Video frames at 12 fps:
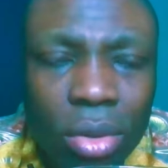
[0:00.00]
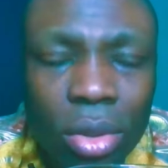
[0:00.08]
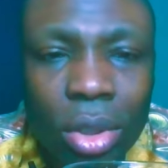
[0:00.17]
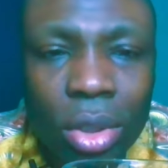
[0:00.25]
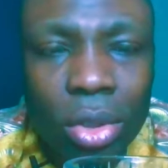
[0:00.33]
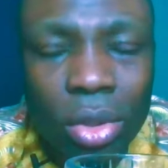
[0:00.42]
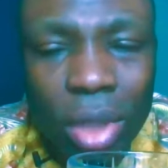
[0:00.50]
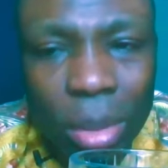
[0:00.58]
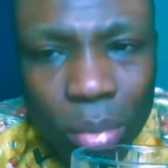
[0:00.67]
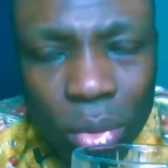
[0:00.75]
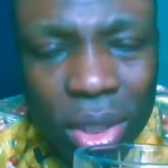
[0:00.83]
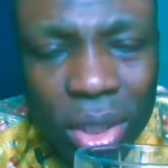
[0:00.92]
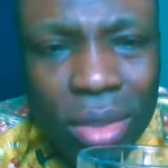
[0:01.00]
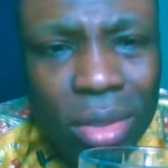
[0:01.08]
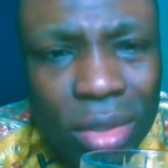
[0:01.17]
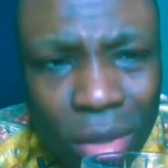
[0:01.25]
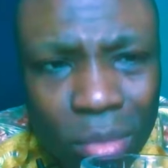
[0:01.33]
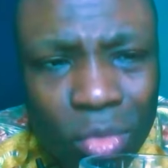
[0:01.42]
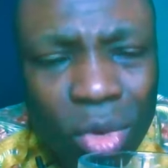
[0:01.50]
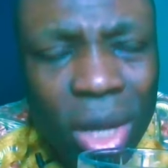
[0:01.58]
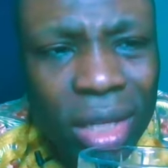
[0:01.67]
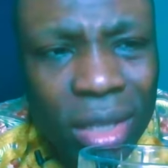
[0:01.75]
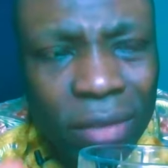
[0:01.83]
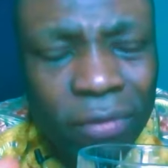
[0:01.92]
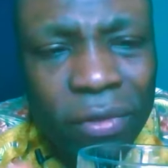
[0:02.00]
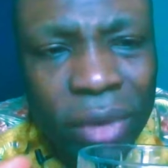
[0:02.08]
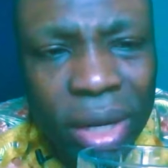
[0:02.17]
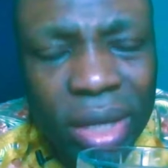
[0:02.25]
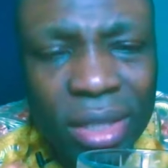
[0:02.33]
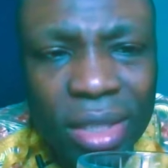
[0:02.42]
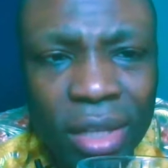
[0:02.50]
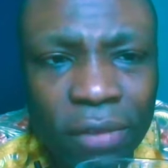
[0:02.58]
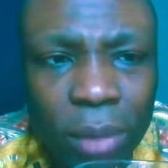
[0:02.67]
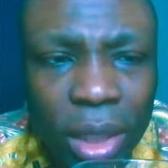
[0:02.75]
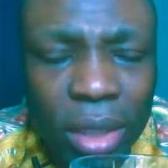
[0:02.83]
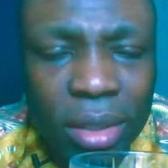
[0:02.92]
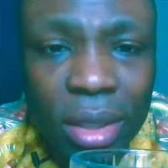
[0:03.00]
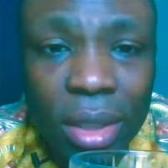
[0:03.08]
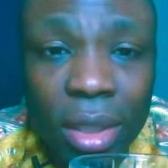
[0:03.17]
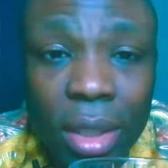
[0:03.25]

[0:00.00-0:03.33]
You can put it somewhere in a very safe place